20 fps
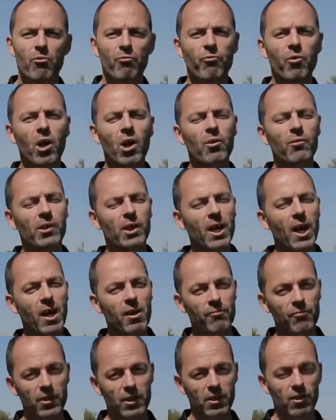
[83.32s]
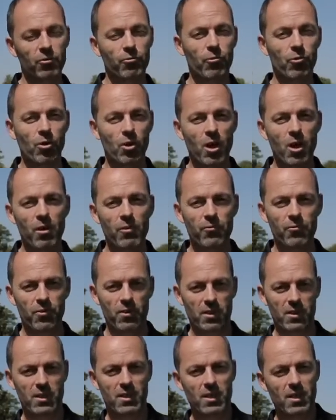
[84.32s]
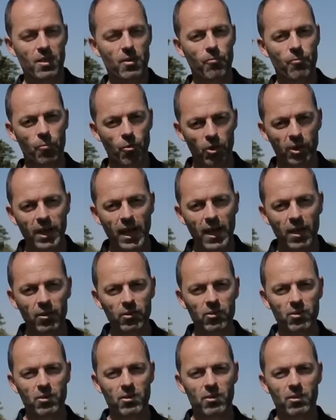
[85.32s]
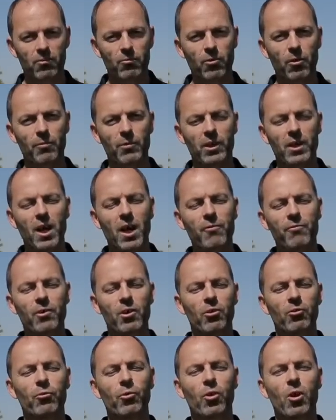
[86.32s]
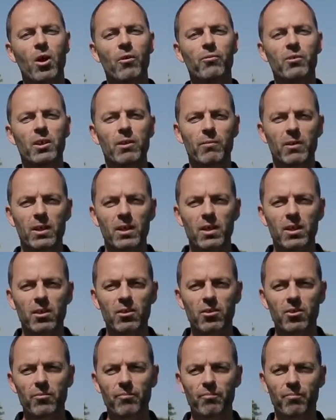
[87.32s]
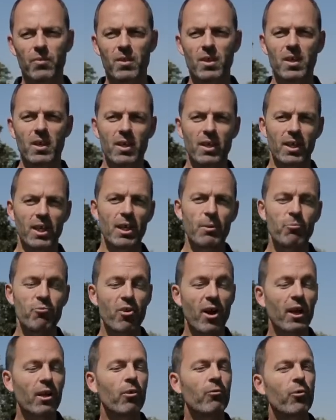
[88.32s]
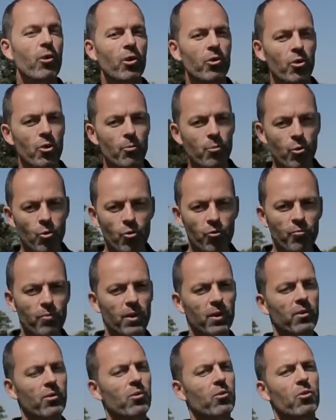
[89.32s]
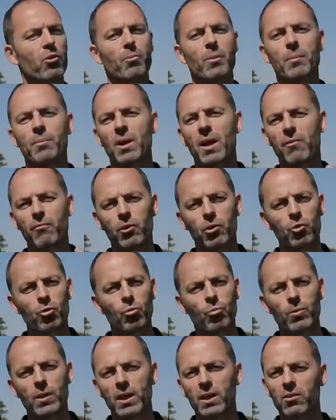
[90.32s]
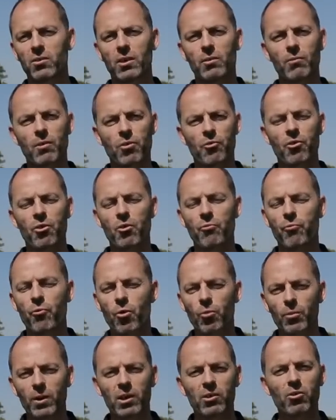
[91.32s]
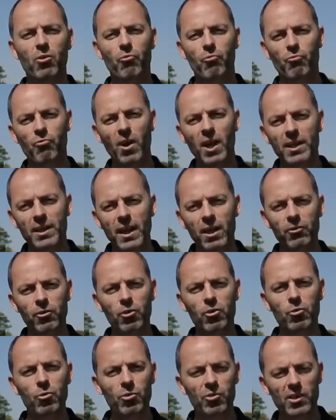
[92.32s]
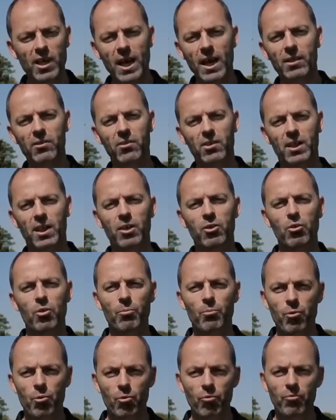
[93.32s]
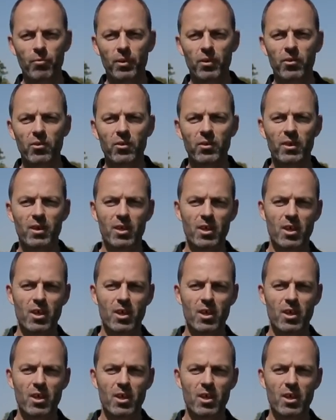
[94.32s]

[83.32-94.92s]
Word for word: Follow the Kai Fitness for Golf workouts from the Kai Fitness for Golf D V Ds. Keep track of all your improvements. So maybe every two weeks, every three or four weeks, write down your new stats and your improvements.